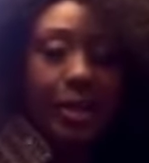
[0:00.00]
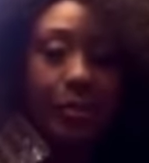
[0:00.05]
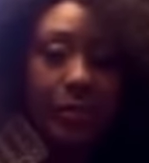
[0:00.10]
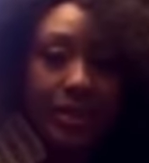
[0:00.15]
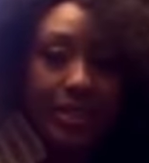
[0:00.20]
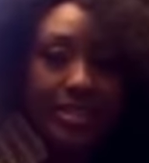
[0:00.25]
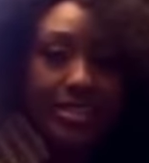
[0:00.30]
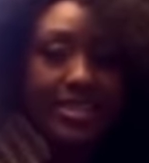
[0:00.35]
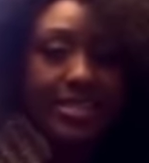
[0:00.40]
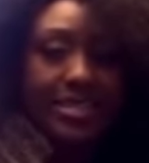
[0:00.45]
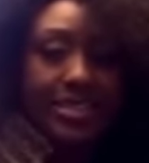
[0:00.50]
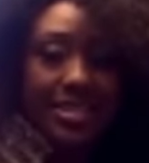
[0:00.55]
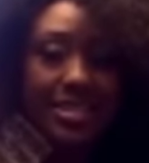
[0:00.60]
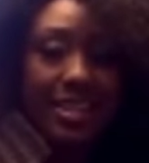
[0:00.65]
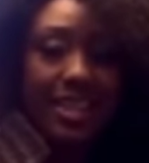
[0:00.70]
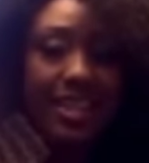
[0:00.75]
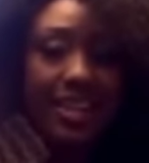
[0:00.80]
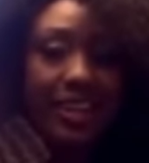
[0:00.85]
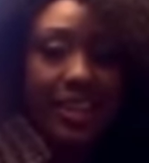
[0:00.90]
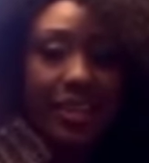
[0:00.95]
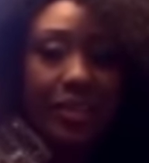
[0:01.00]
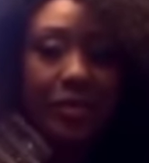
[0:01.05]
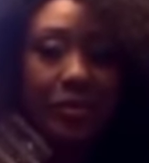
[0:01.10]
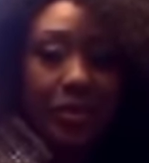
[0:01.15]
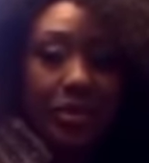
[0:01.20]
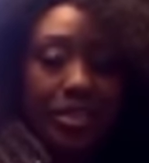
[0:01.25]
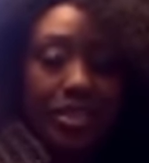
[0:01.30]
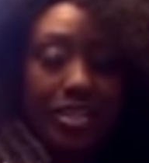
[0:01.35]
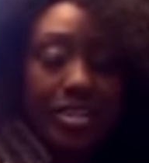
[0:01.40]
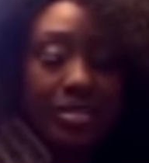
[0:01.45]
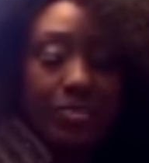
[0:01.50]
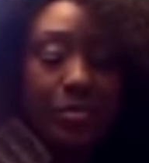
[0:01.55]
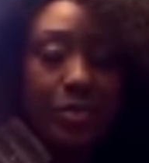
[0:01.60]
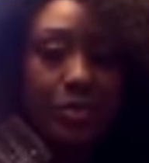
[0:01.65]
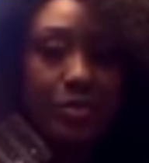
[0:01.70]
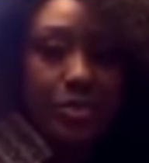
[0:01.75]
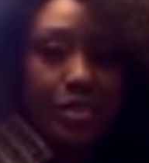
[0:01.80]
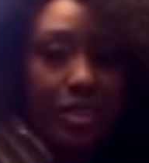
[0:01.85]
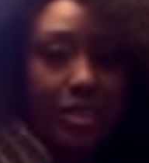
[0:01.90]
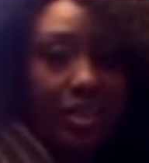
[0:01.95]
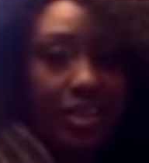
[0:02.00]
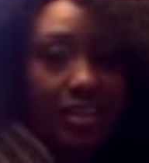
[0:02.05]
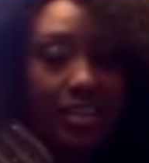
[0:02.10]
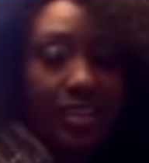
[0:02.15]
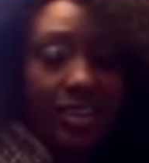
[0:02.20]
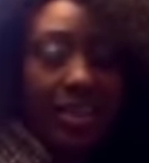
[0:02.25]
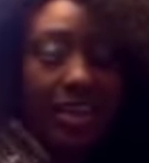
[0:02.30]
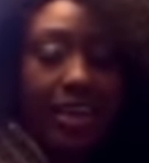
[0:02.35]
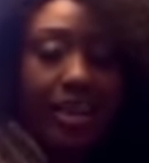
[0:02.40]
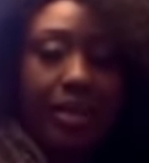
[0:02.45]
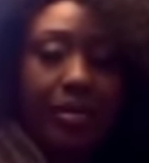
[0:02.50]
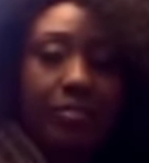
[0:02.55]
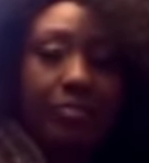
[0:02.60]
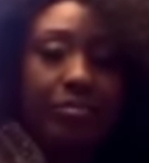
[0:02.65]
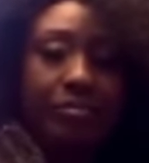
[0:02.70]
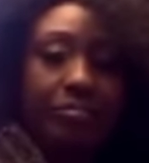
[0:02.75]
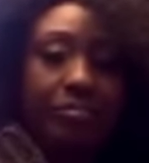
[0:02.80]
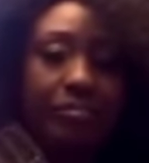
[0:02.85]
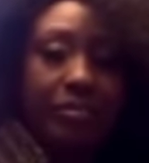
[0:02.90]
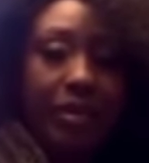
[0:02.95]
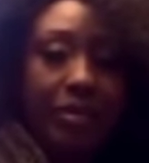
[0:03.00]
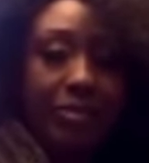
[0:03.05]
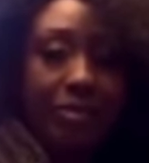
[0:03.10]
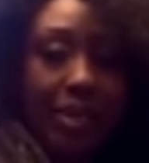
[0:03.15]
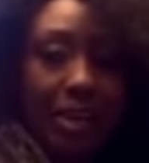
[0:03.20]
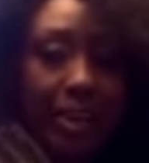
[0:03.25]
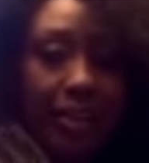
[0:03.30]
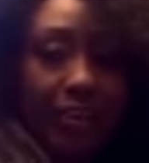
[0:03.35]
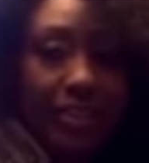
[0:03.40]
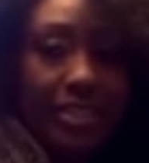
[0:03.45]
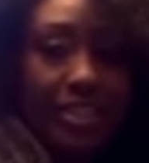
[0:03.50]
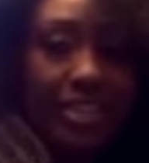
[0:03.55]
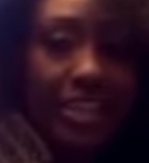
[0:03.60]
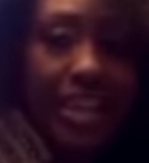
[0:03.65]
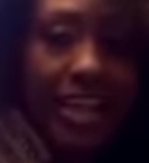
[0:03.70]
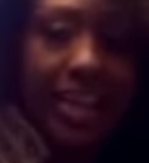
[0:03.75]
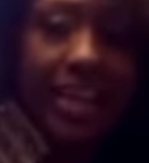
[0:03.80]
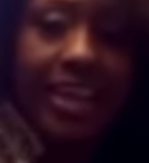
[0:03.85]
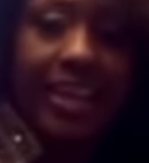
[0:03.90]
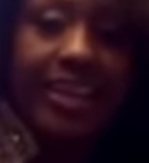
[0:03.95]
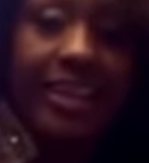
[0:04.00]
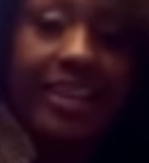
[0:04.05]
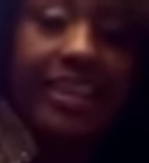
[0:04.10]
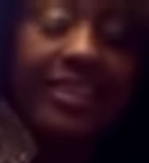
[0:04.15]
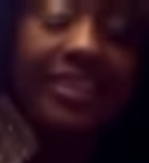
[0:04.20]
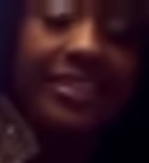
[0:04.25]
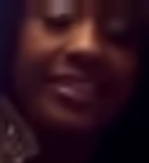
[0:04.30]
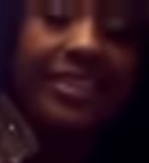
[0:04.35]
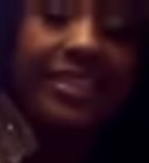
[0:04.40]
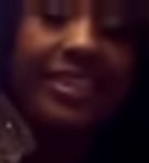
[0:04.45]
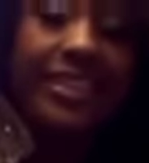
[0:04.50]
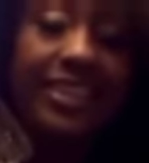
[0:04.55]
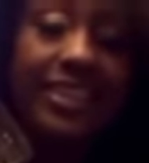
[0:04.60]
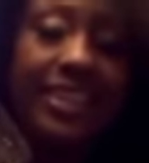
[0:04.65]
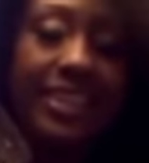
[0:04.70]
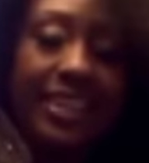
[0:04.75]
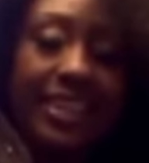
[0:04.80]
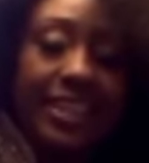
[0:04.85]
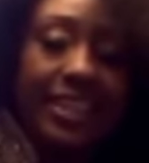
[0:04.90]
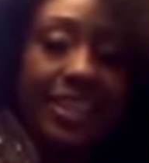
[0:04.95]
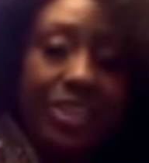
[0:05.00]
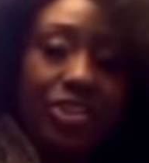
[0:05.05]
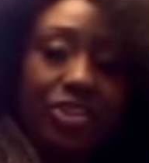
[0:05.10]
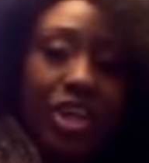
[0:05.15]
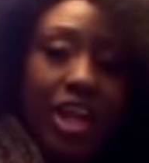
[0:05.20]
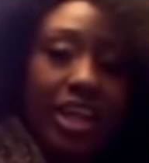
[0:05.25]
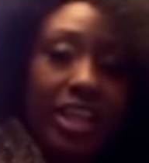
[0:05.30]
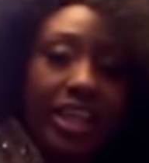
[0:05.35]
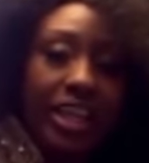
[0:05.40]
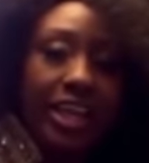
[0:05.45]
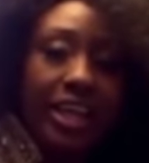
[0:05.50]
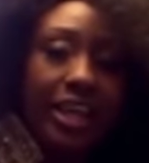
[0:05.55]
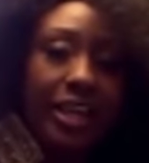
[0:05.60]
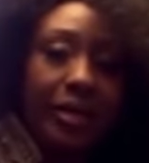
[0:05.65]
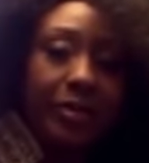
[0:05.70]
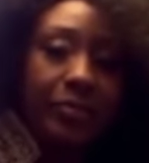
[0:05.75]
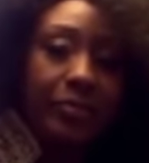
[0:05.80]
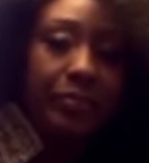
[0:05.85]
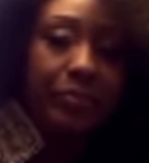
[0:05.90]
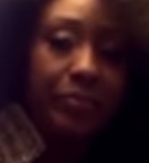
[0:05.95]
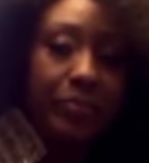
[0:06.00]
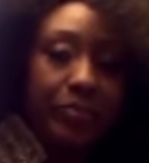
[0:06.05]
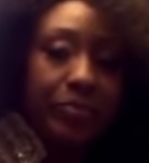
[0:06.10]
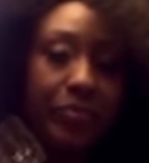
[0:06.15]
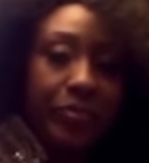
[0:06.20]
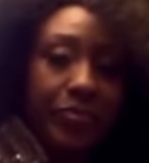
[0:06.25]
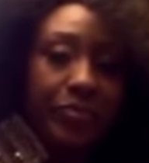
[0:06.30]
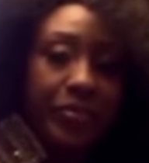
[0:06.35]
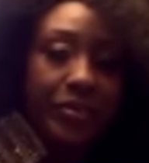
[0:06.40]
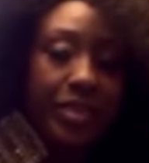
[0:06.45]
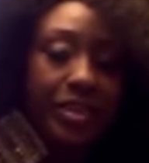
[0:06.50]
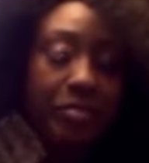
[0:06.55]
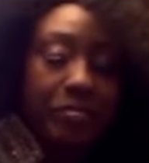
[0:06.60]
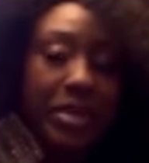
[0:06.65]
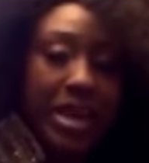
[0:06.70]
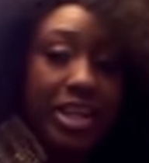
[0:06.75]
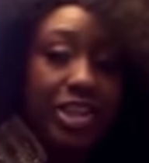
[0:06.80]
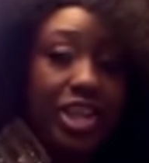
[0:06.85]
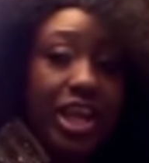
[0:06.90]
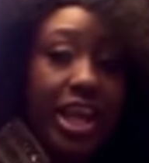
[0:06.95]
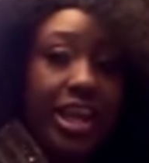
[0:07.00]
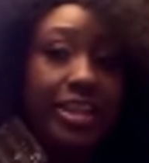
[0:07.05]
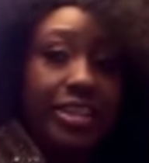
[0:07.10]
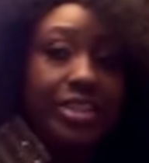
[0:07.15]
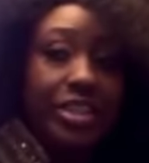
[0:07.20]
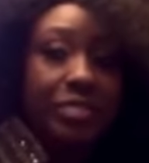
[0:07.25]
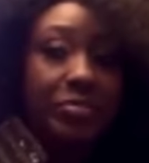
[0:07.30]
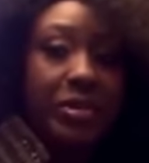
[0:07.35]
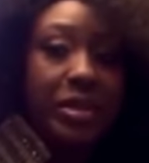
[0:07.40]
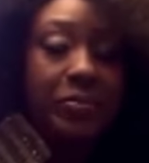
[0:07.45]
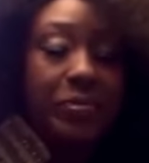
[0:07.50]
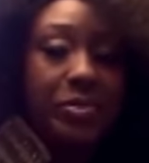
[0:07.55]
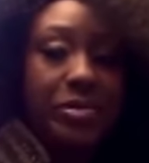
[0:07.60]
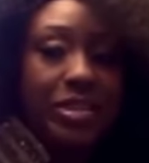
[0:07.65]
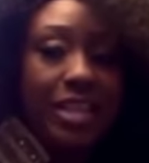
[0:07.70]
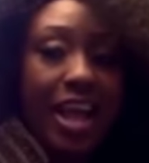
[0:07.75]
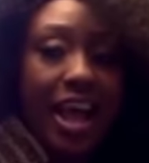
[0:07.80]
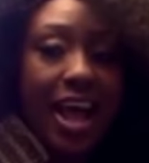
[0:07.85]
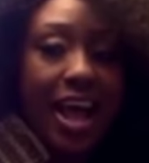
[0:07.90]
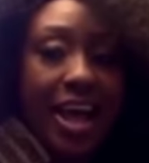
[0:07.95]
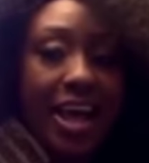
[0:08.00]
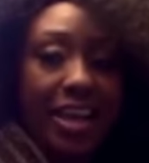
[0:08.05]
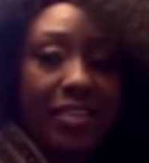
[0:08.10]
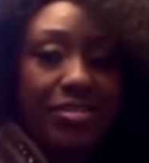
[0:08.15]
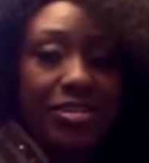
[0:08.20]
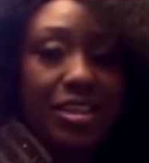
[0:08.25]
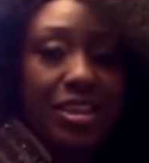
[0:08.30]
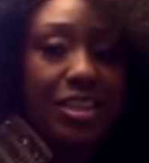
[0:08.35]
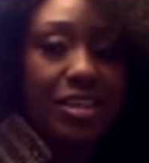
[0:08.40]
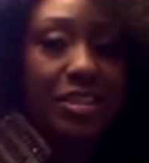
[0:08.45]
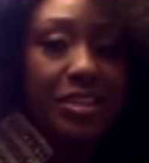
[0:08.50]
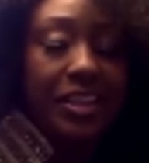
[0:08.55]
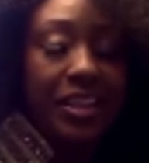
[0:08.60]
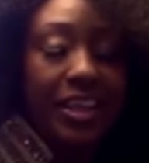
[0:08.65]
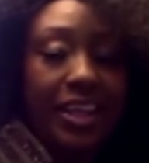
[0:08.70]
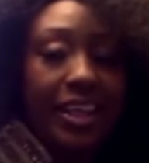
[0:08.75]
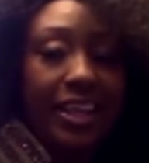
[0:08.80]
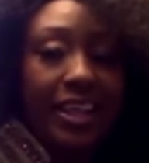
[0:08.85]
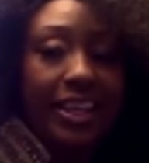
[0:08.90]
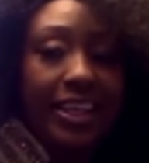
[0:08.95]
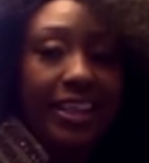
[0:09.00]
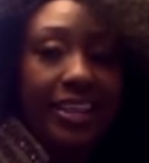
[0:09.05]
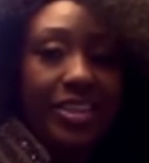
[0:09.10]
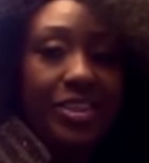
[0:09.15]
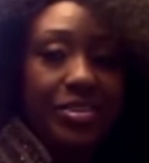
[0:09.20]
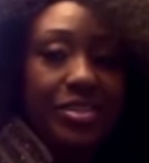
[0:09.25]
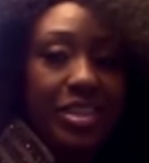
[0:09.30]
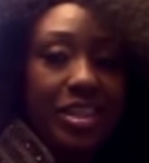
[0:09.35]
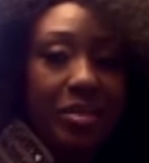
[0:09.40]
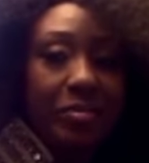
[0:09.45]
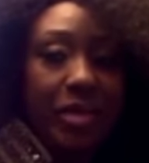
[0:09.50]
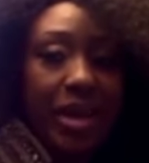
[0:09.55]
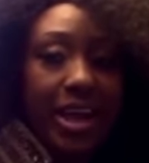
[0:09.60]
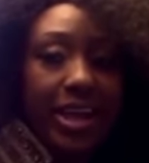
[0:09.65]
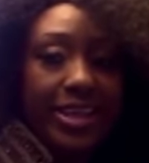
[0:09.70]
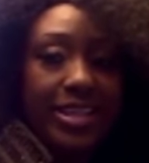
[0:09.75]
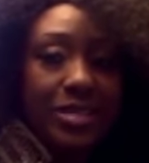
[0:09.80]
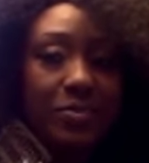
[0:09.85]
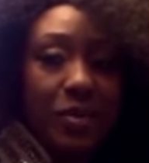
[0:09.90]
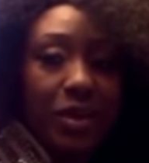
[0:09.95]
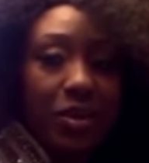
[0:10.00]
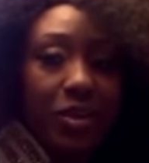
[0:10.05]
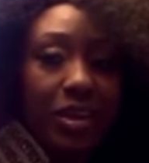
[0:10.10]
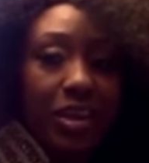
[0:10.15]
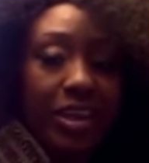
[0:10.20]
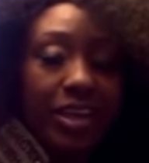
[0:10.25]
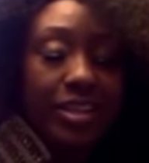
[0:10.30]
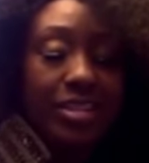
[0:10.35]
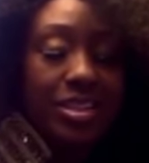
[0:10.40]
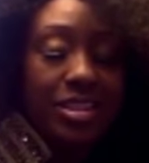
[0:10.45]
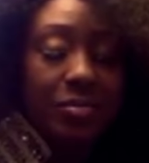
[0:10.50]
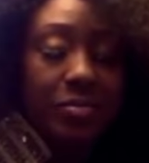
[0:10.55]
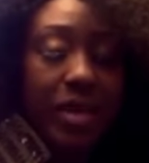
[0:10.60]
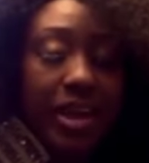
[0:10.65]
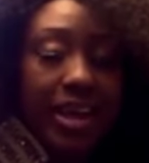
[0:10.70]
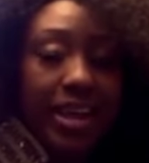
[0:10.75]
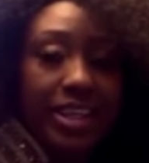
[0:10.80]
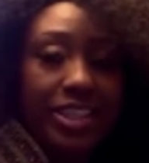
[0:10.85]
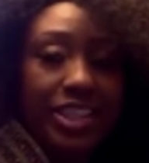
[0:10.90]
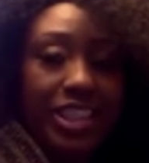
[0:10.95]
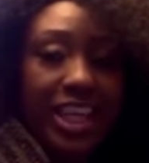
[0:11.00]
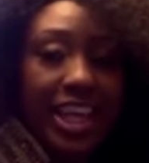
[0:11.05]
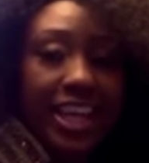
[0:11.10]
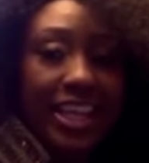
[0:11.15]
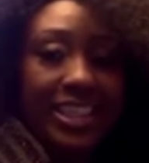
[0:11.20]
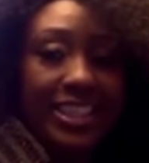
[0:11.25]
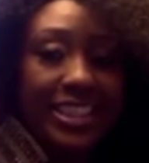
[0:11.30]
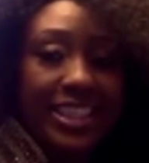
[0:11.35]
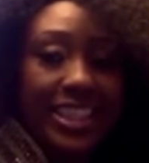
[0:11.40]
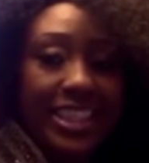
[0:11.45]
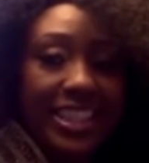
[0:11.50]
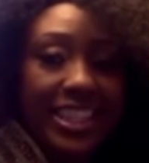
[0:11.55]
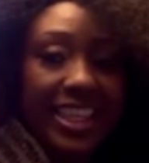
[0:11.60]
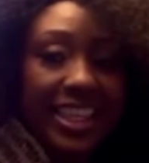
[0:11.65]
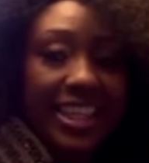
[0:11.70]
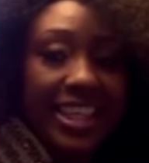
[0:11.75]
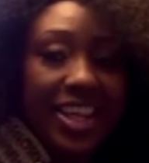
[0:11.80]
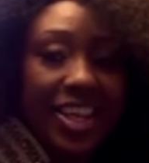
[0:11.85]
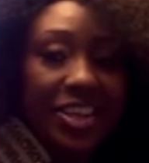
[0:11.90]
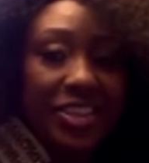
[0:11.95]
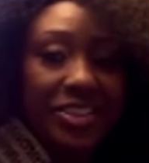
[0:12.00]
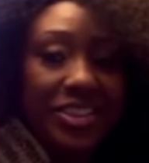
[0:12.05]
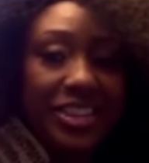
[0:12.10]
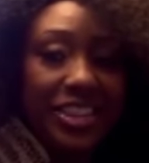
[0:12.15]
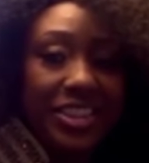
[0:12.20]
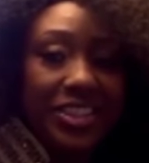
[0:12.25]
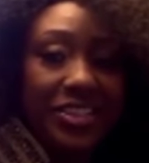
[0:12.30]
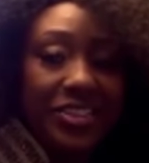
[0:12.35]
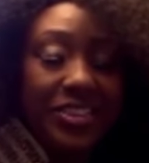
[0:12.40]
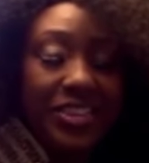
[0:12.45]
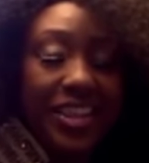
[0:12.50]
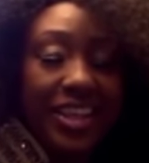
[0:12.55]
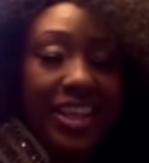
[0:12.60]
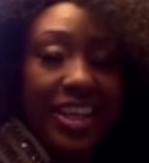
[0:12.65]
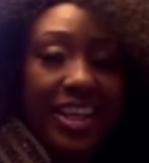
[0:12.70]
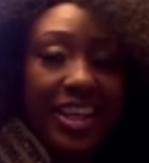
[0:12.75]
elements, which is music, um, my fragrance line, and trying to um, make change in people's lives and using my experience and my education and also